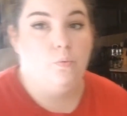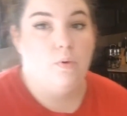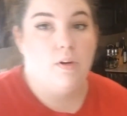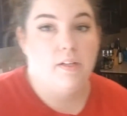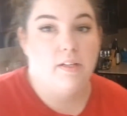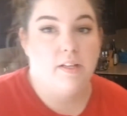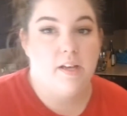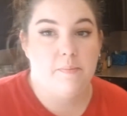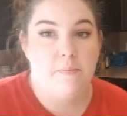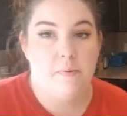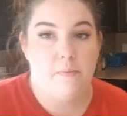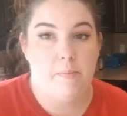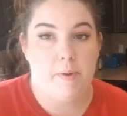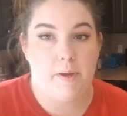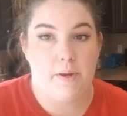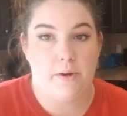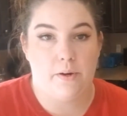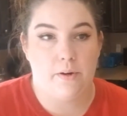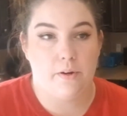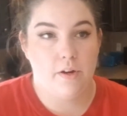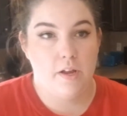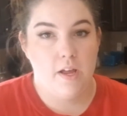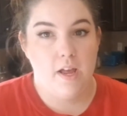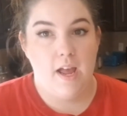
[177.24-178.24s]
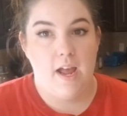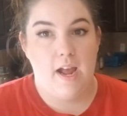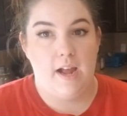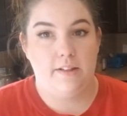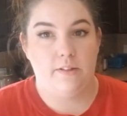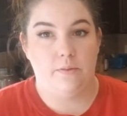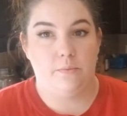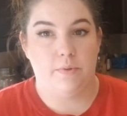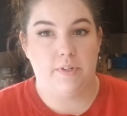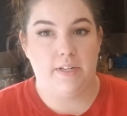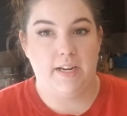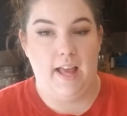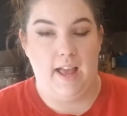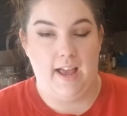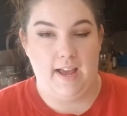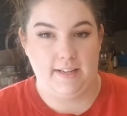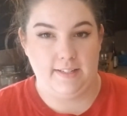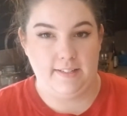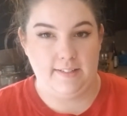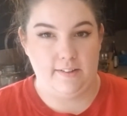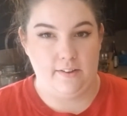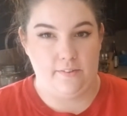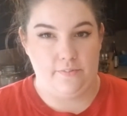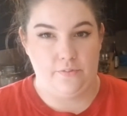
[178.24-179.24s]
cup of butter, and then we're gonna add
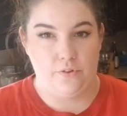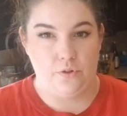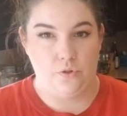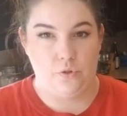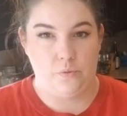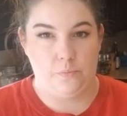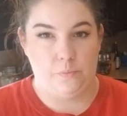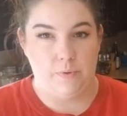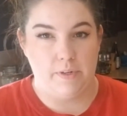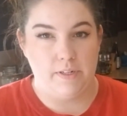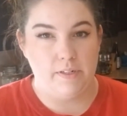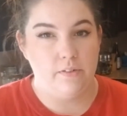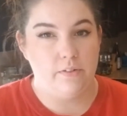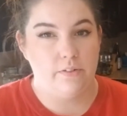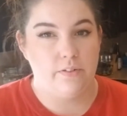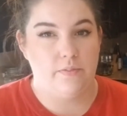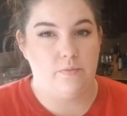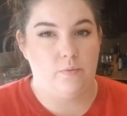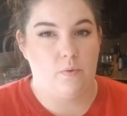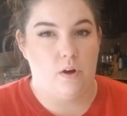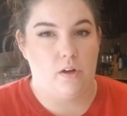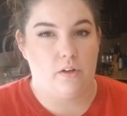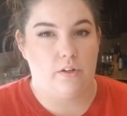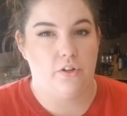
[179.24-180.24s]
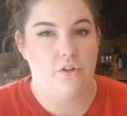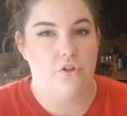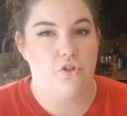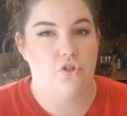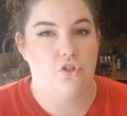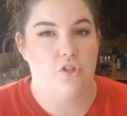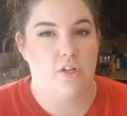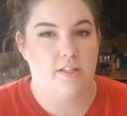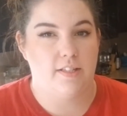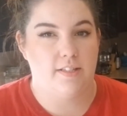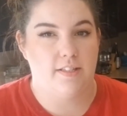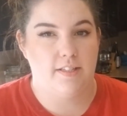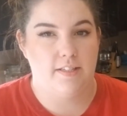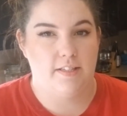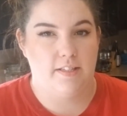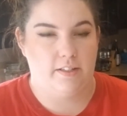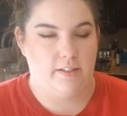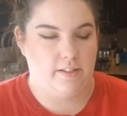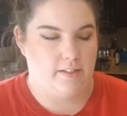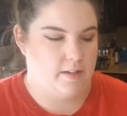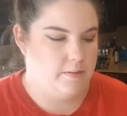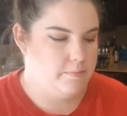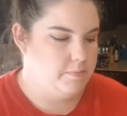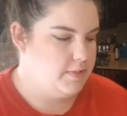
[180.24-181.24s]
a few sprinkles of water just until
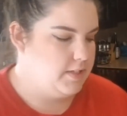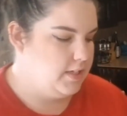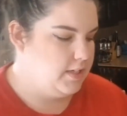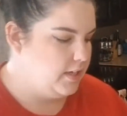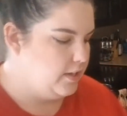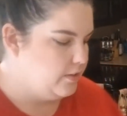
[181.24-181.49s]
it comes together.